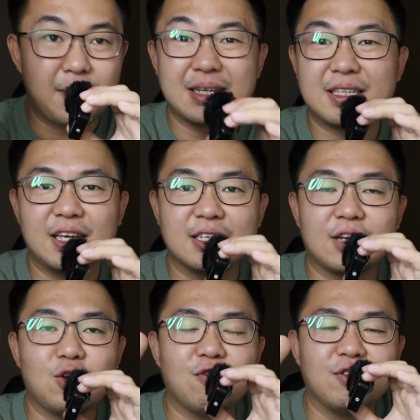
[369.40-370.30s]
The best thing is I
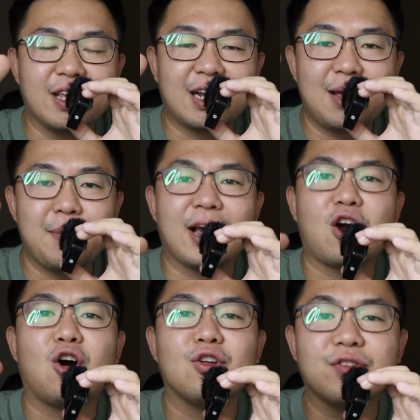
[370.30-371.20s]
don't have to declare my
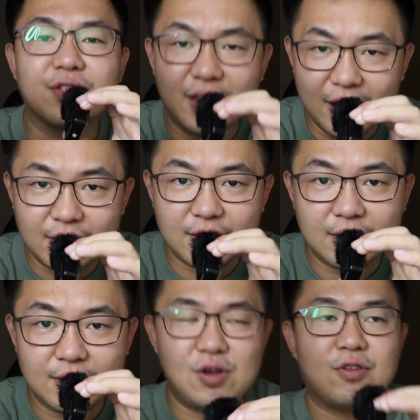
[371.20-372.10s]
content.
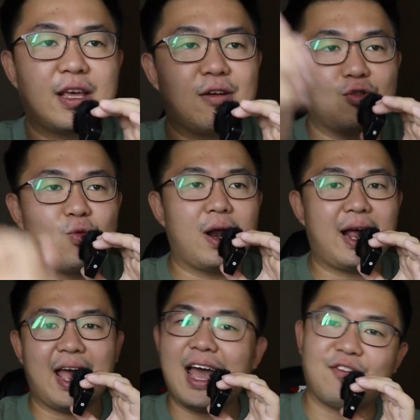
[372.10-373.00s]
I don't have to tell you what
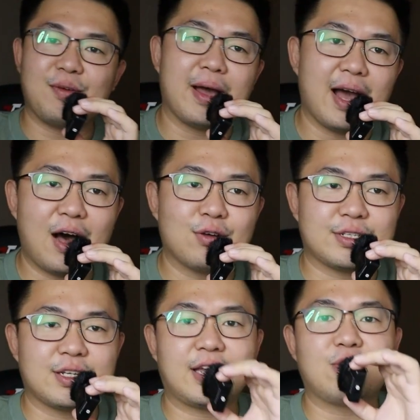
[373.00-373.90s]
I have in my house. I
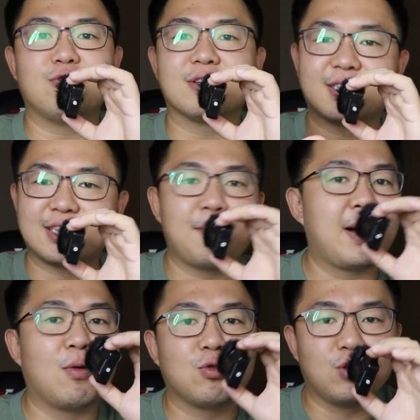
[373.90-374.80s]
just tell you the sum
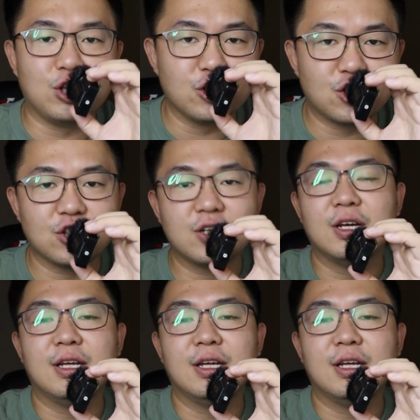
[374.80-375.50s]
I want to insure.